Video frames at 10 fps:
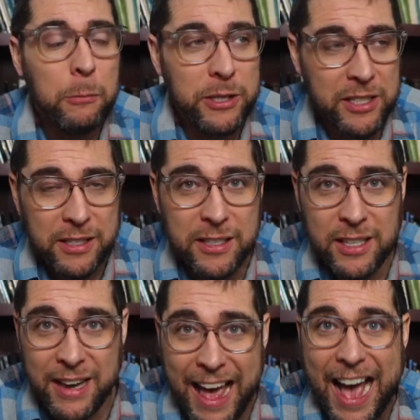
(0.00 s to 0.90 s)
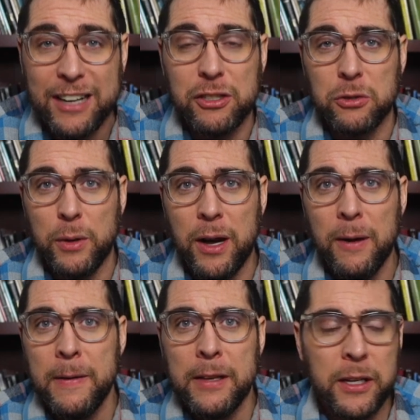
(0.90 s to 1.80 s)
We see this in Acts as
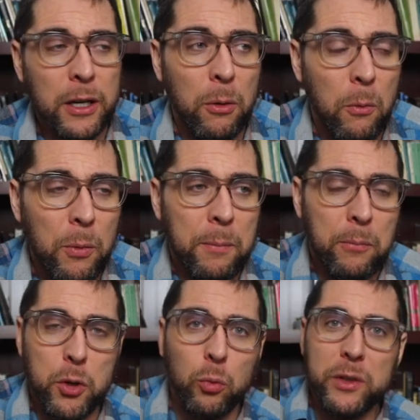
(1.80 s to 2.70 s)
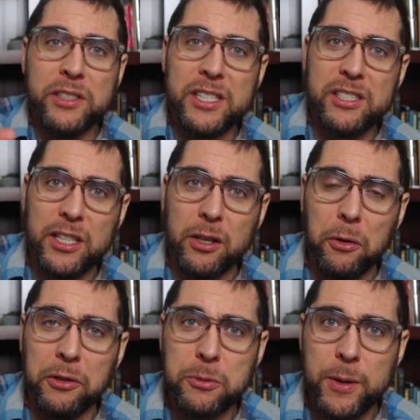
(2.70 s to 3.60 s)
well. You know, we, you're resisting
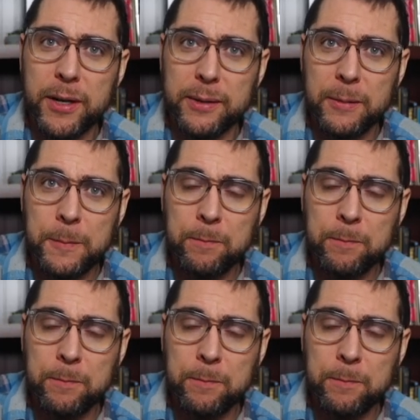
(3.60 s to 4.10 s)
the Holy Spirit.